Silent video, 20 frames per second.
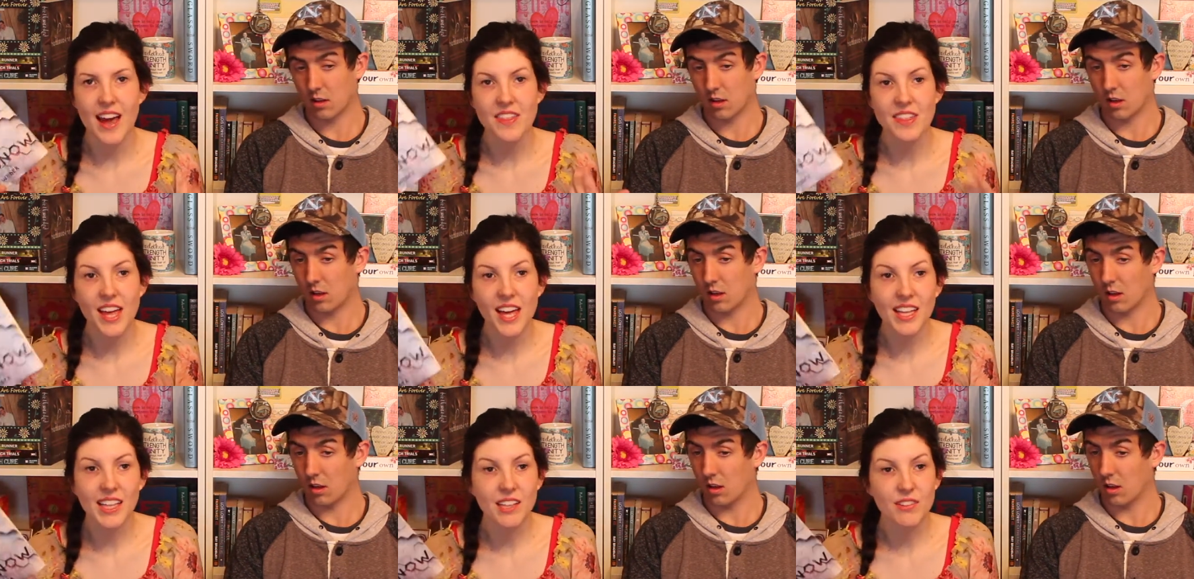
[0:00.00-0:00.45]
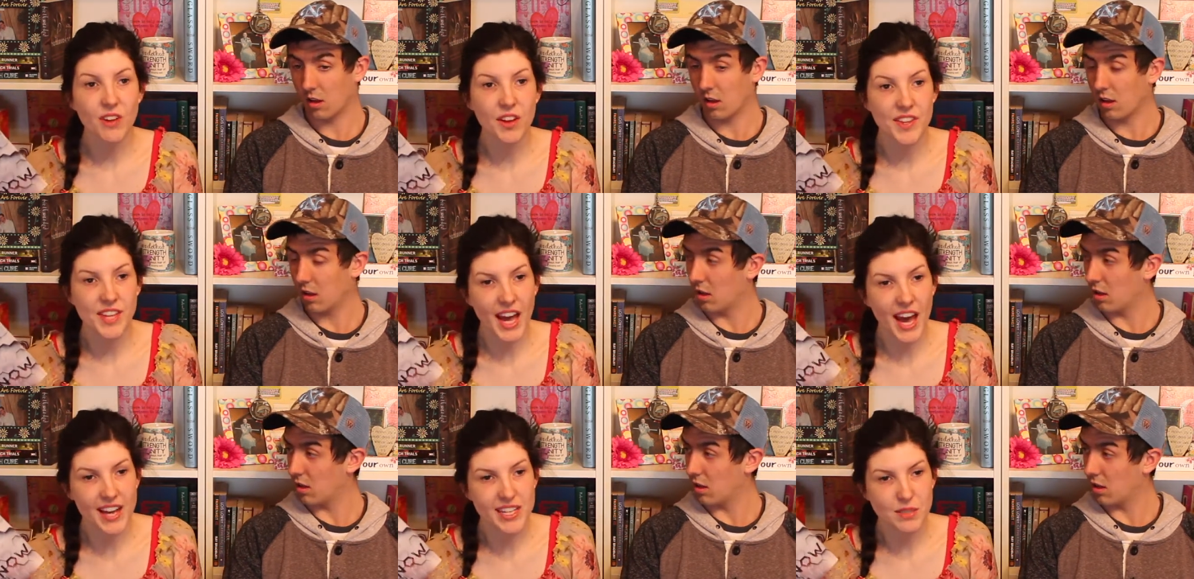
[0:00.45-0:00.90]
Speaker 1: and they live on
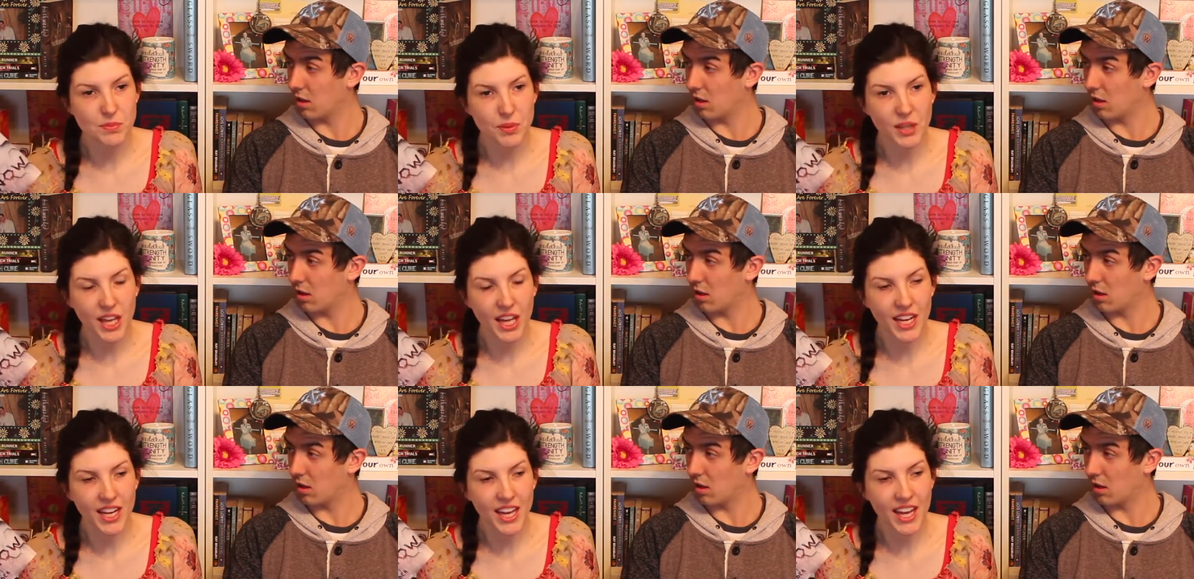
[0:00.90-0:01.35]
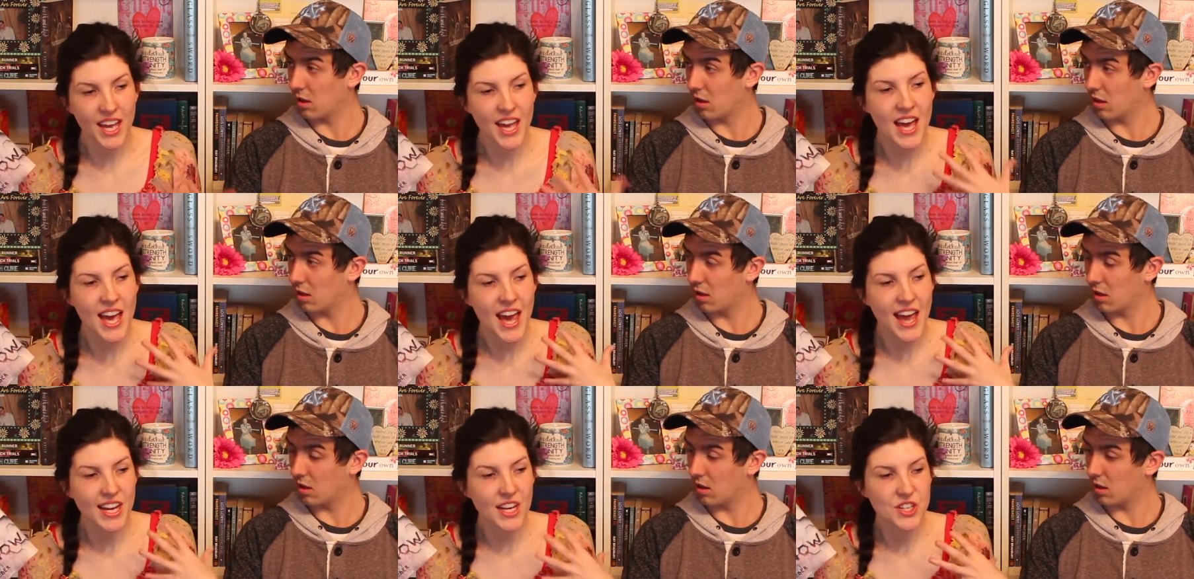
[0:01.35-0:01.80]
the ice planet,
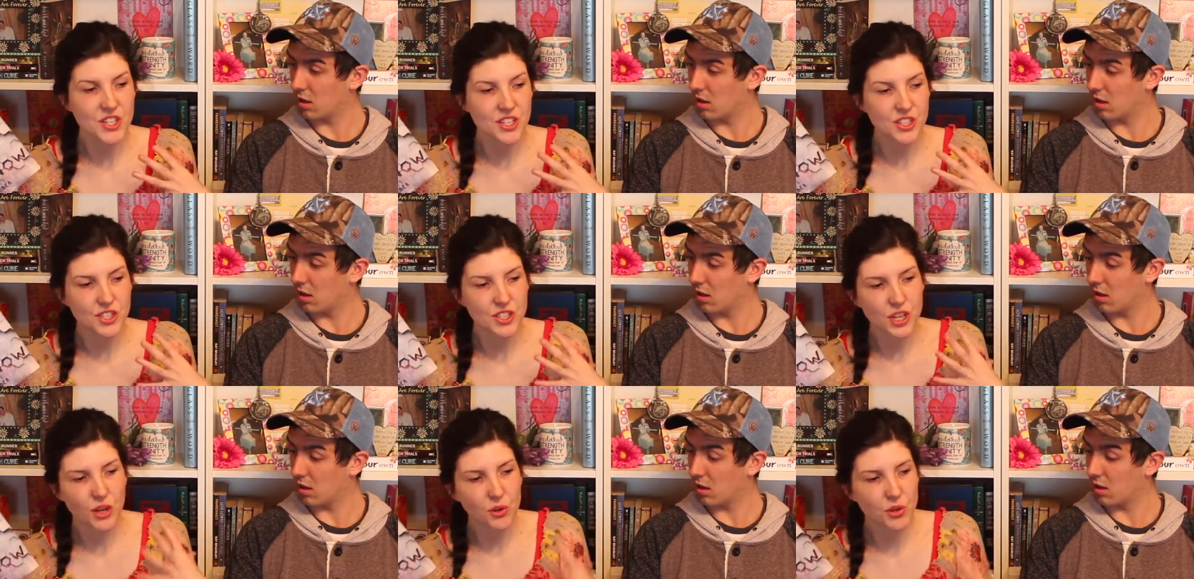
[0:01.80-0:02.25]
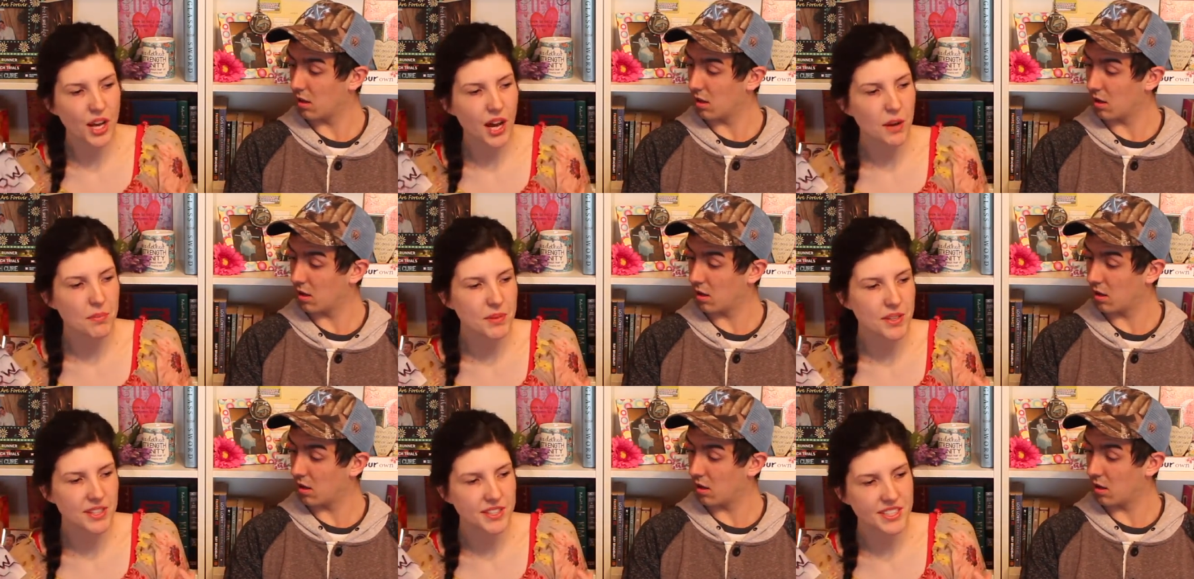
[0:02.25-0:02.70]
and it just showed
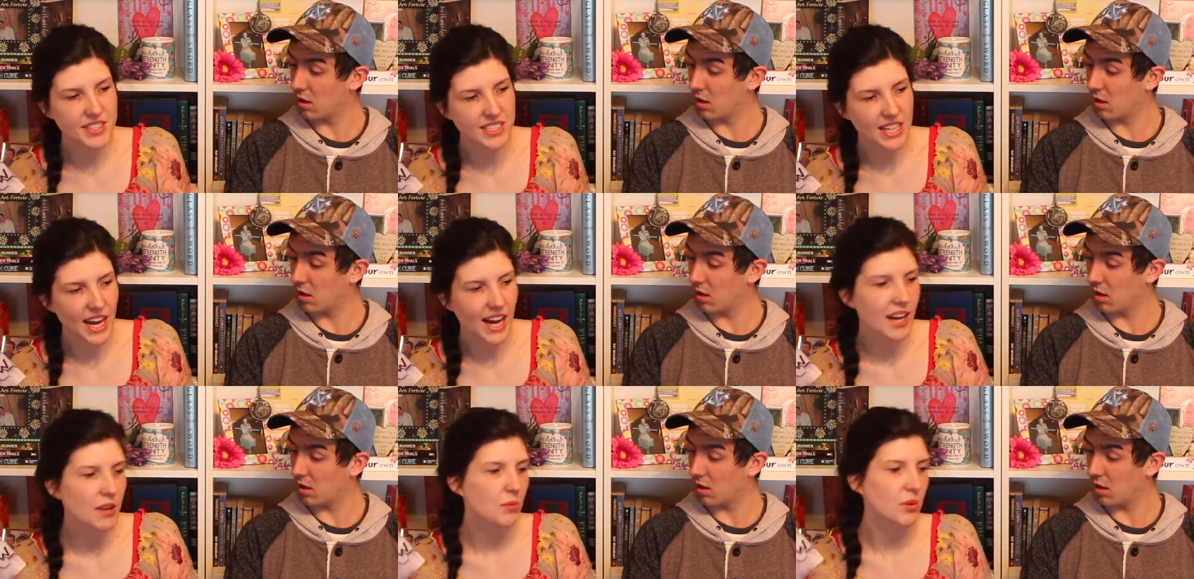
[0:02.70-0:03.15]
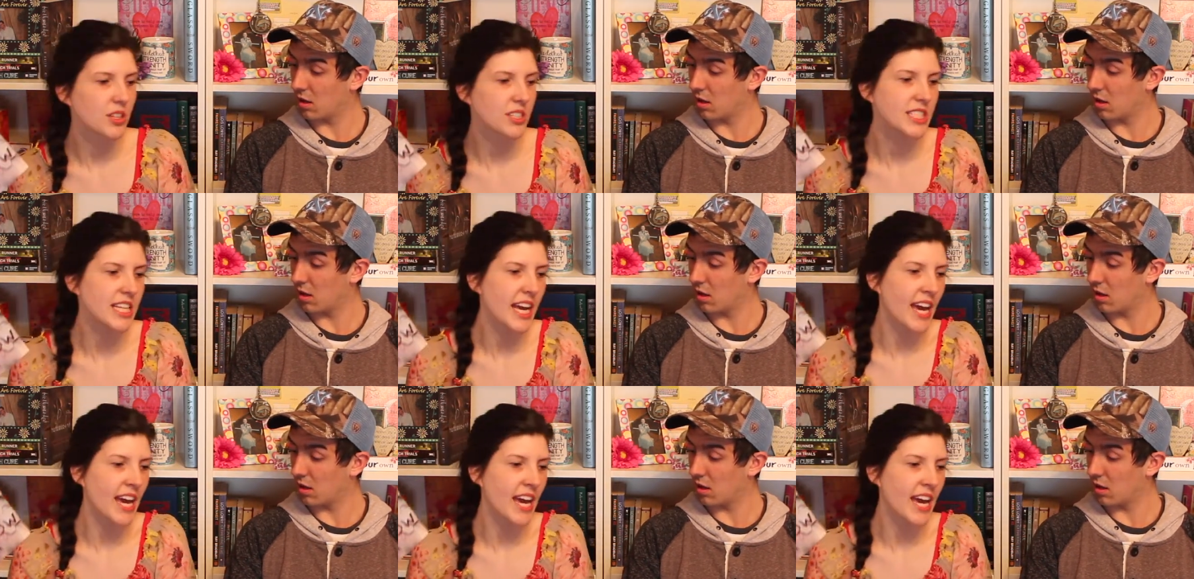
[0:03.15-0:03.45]
up in the sky one